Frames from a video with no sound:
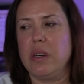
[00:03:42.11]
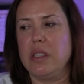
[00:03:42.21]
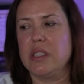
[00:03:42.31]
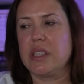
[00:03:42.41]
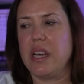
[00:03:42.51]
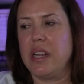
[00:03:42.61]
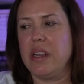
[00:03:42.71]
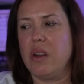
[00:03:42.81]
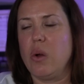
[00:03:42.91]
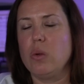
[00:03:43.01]
it just kind
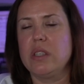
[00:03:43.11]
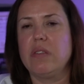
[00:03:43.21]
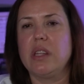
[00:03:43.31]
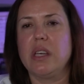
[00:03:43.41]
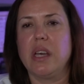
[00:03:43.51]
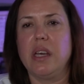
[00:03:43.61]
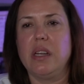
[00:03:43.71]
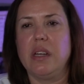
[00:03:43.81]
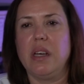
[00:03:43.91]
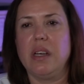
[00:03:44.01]
of holds everything in
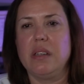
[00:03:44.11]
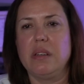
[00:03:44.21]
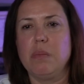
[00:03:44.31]
and